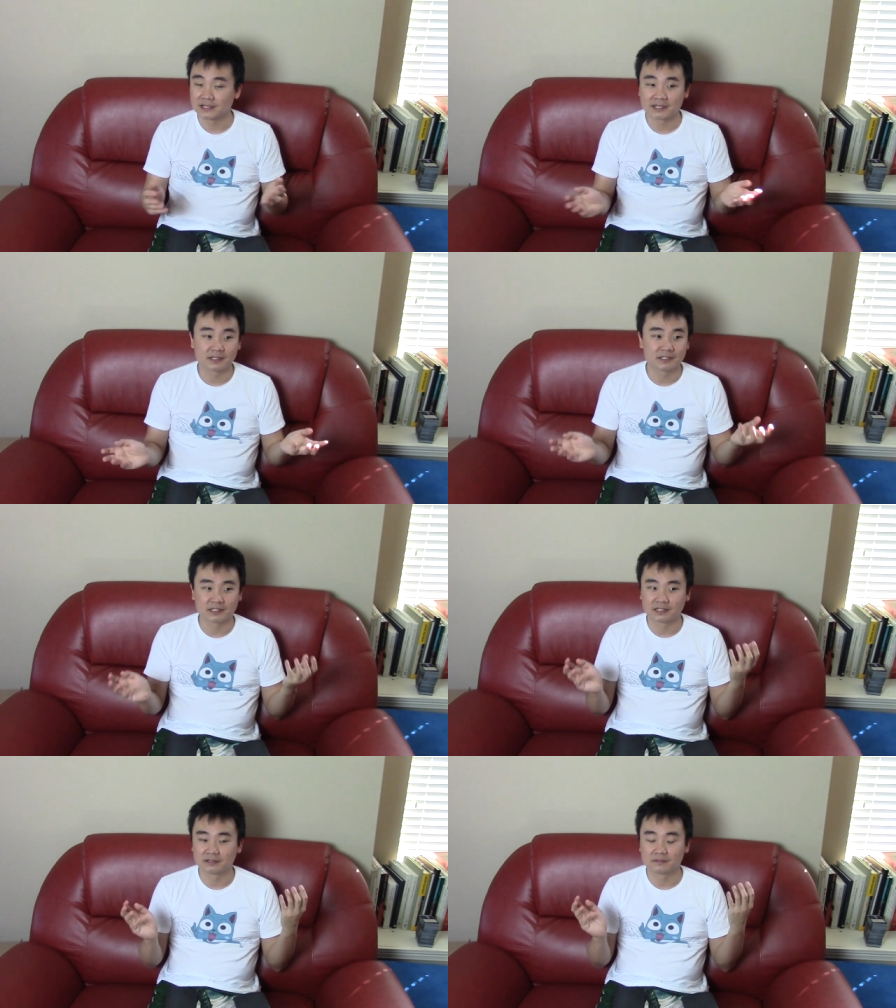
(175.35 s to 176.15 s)

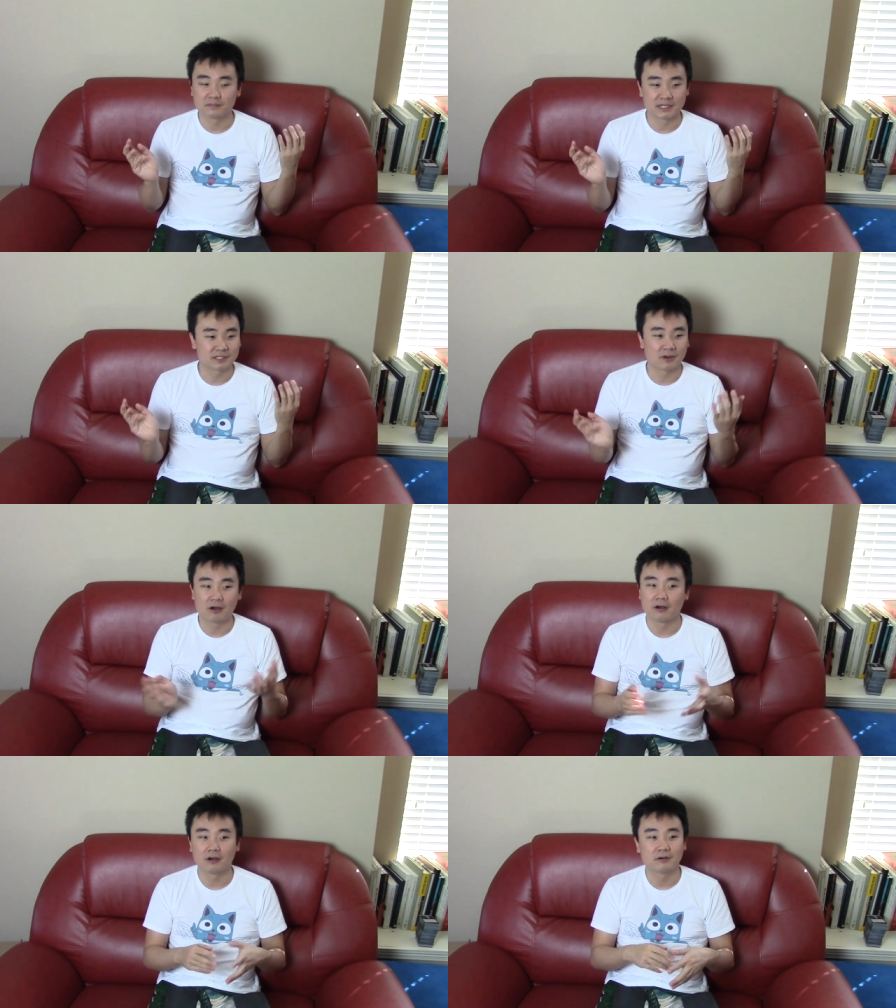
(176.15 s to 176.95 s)
and missed
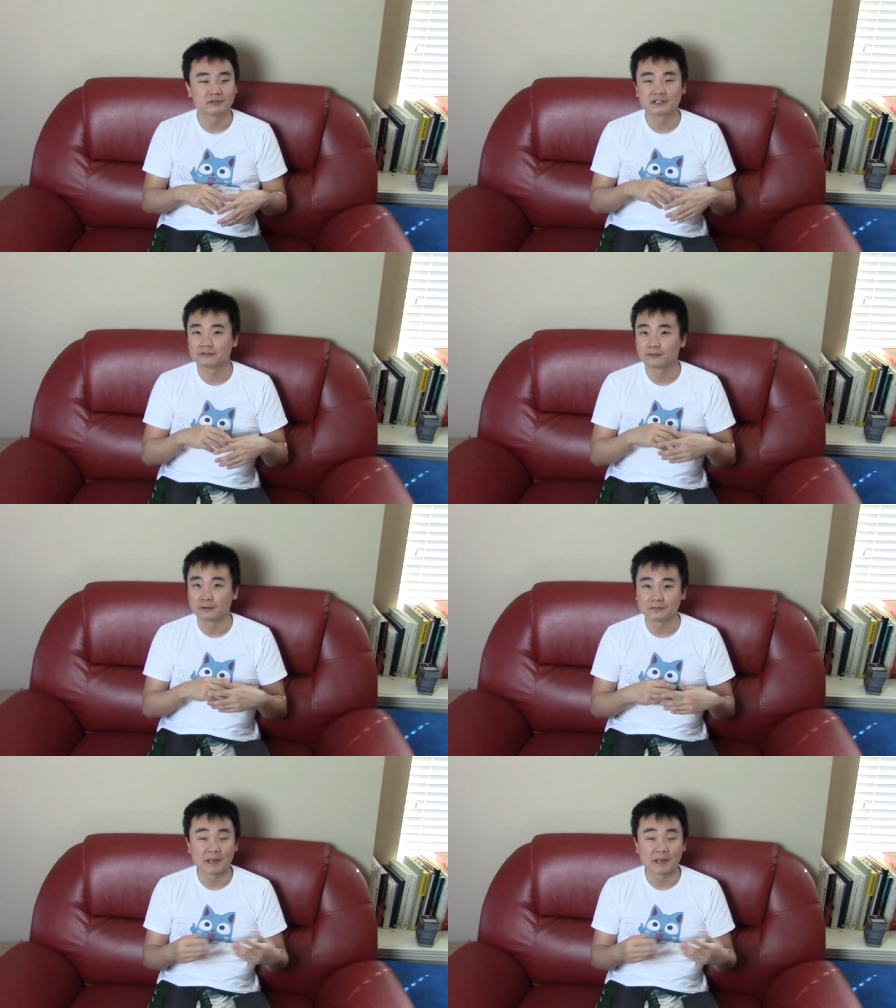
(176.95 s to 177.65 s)
calls and voice.